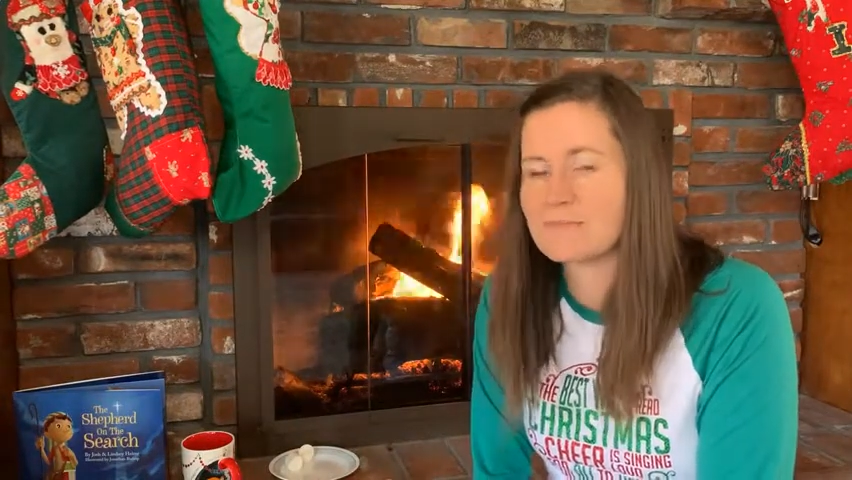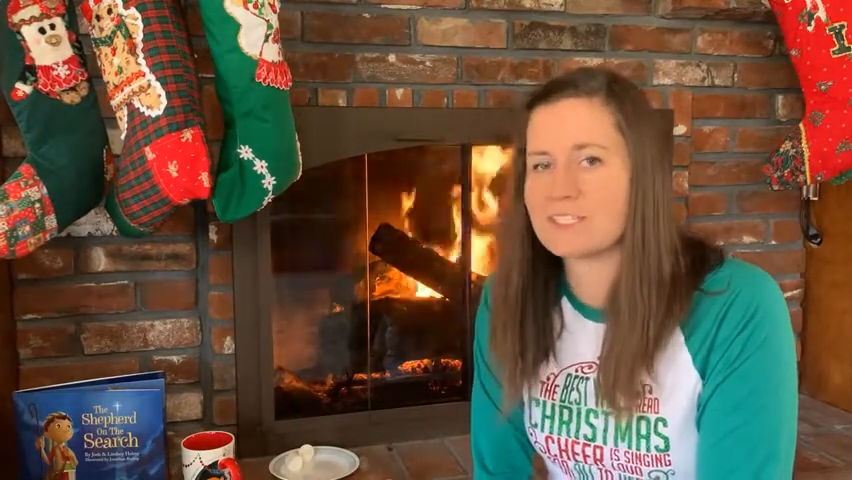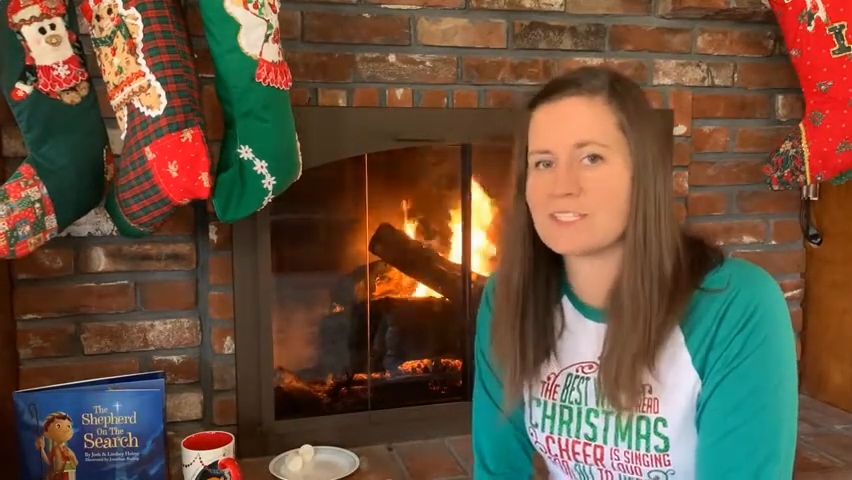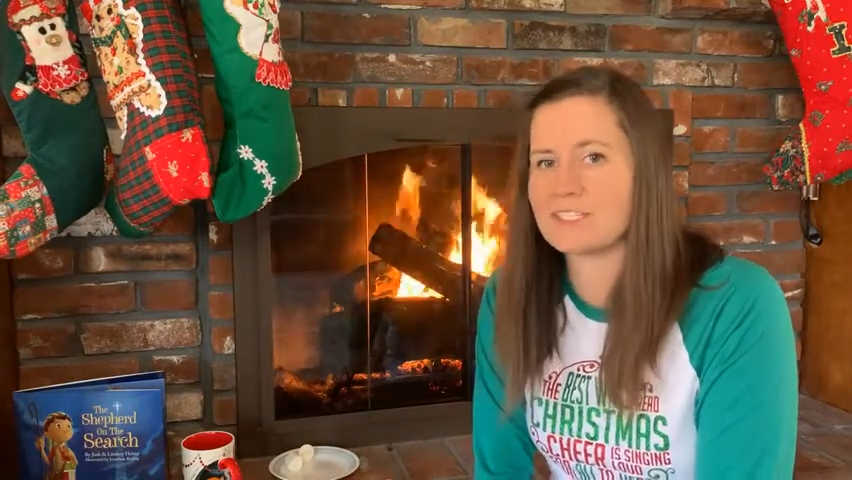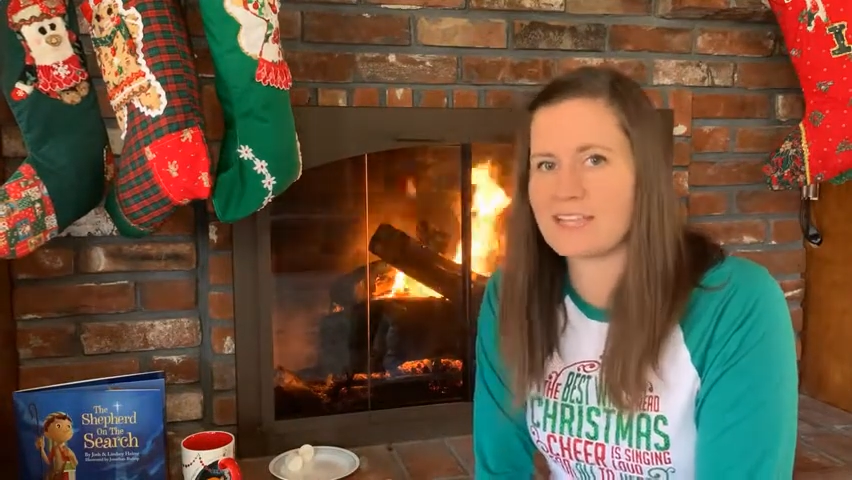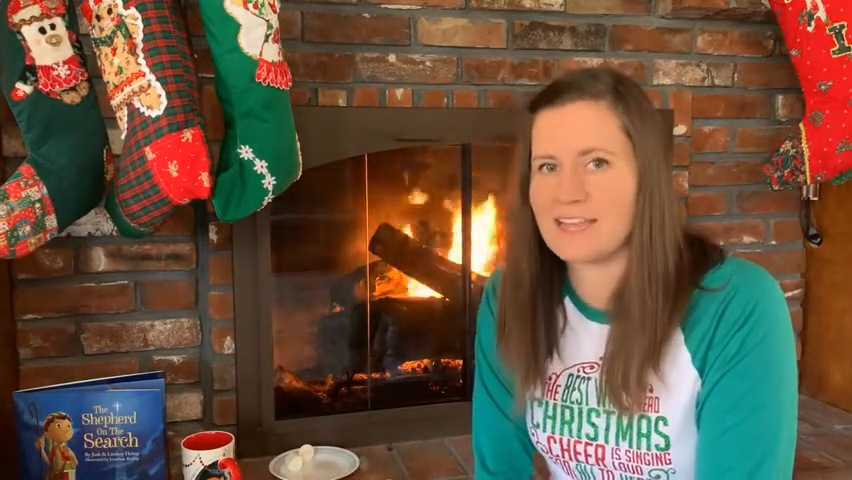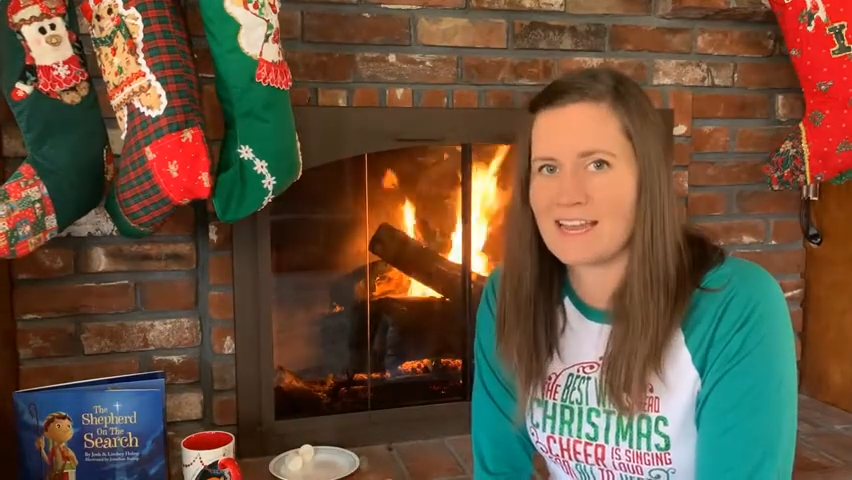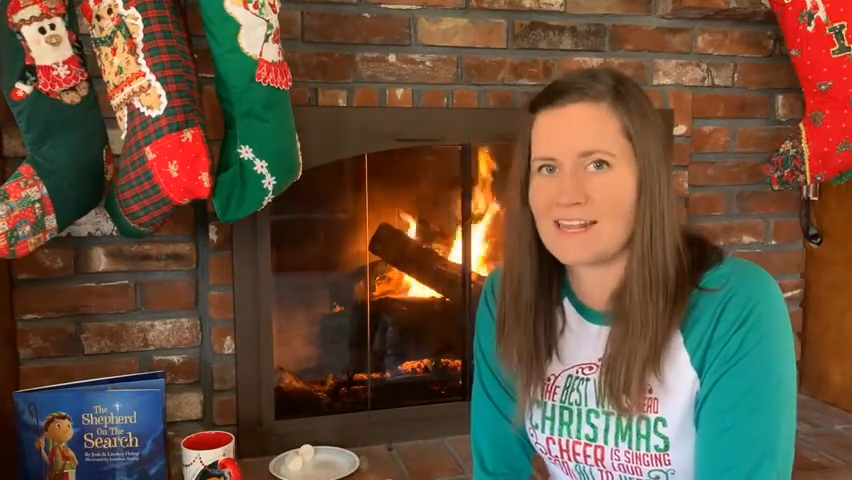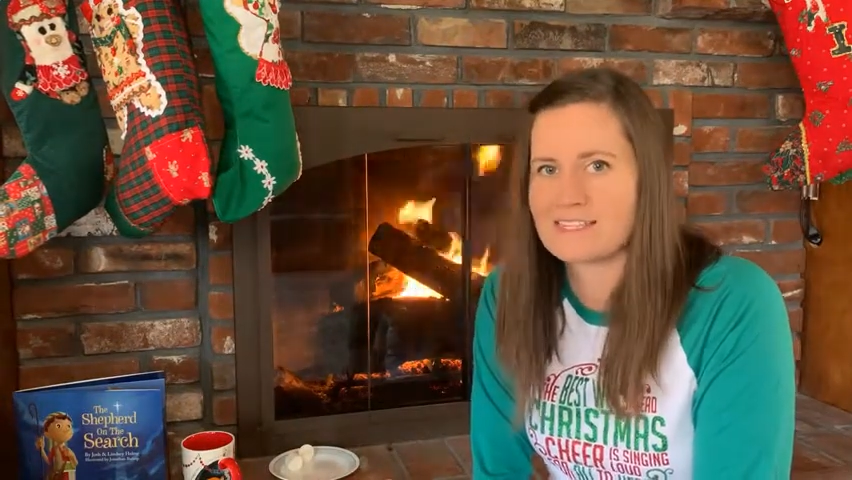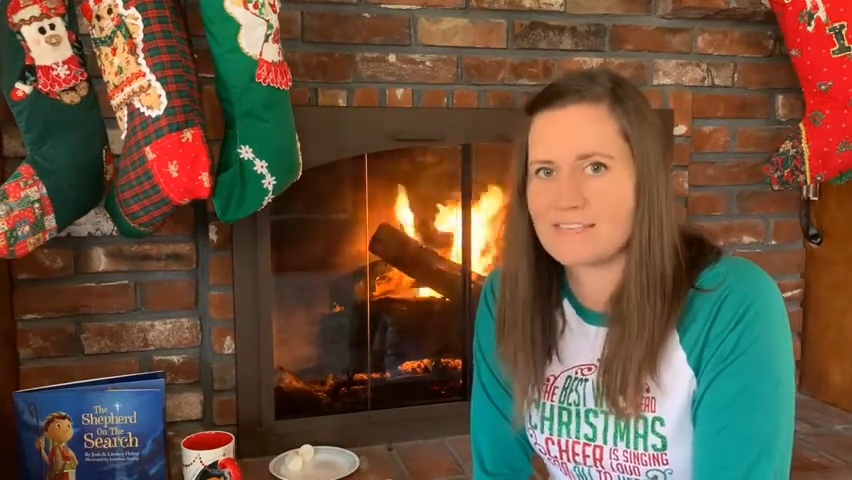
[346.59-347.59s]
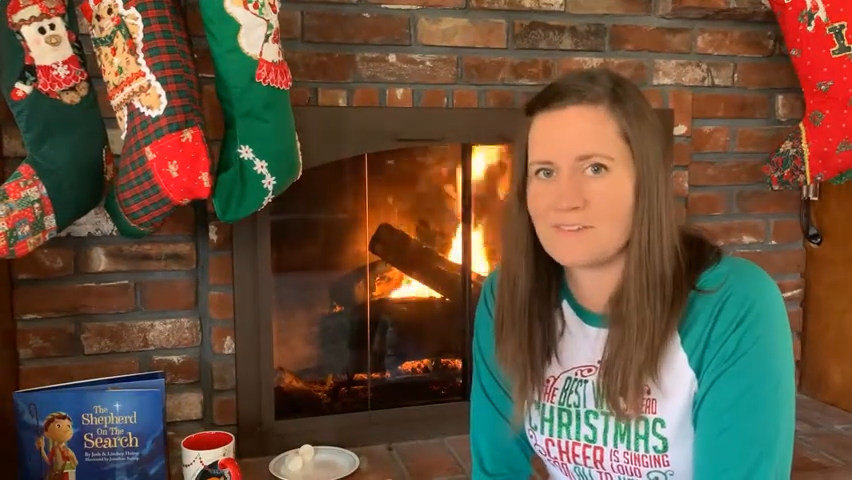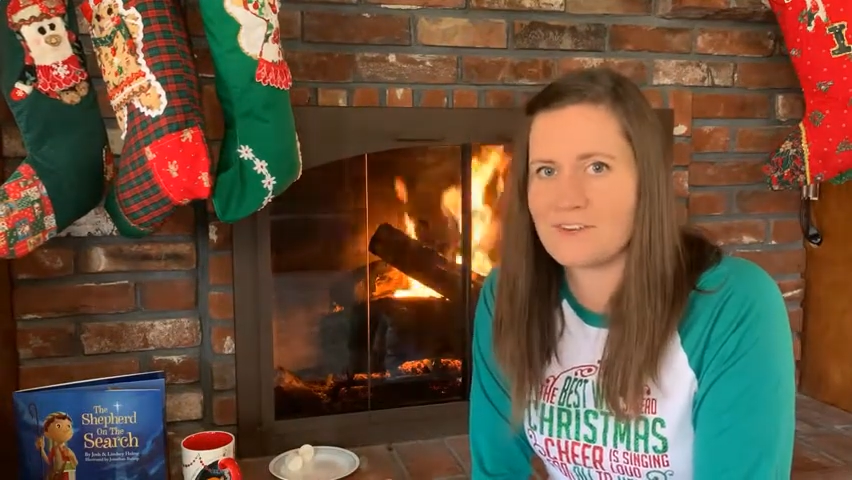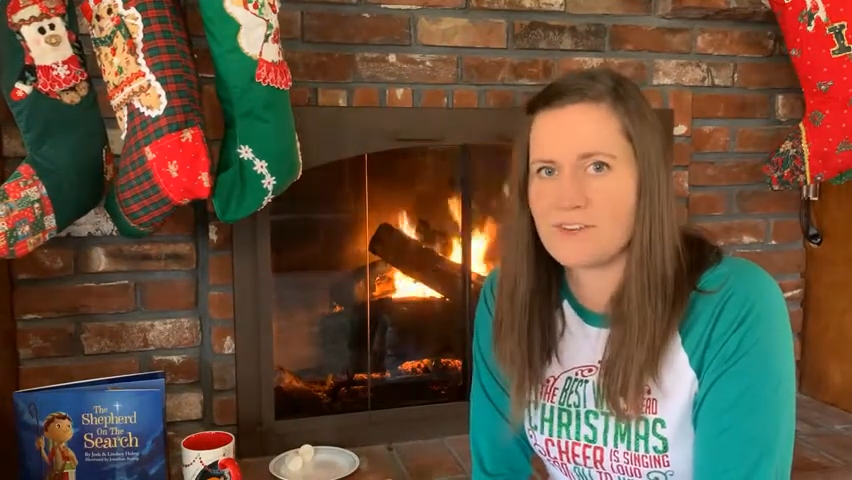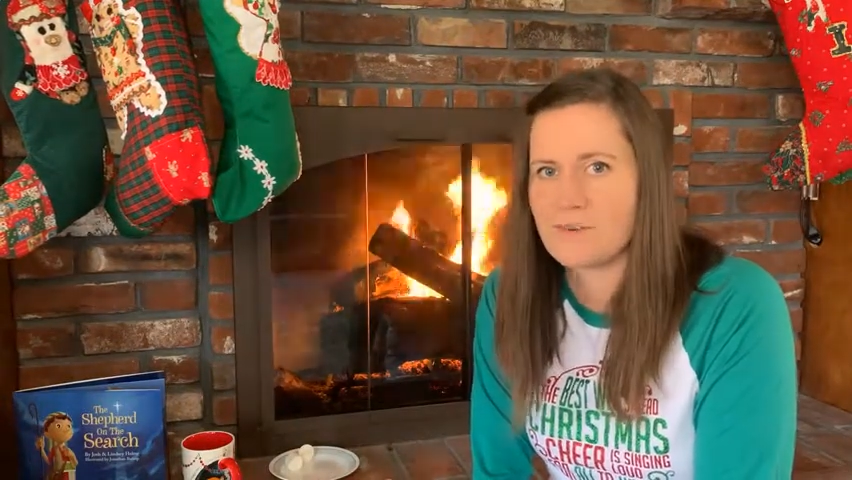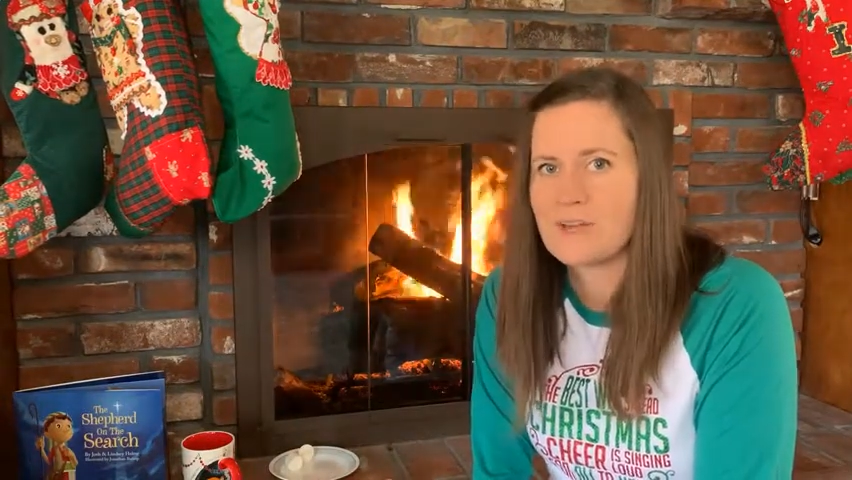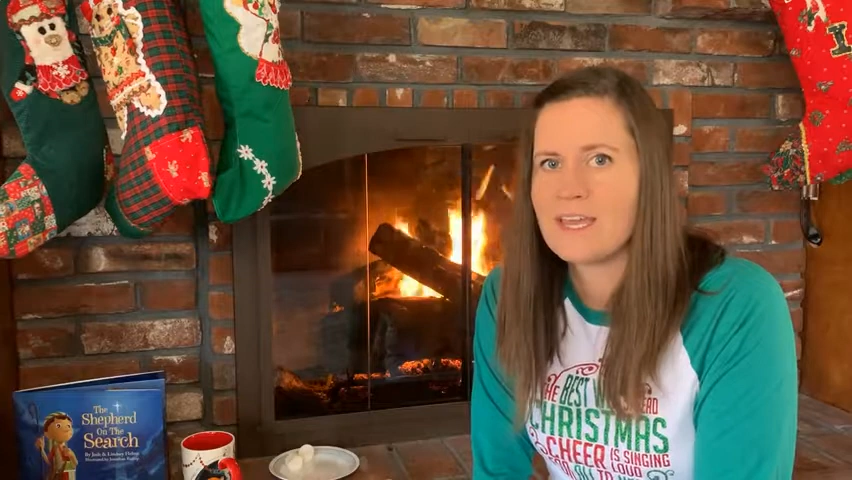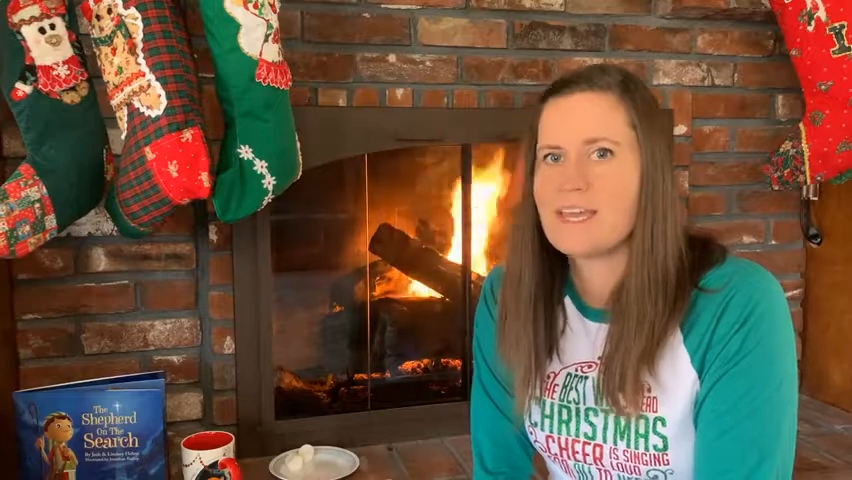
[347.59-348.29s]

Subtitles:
mission that God has given you.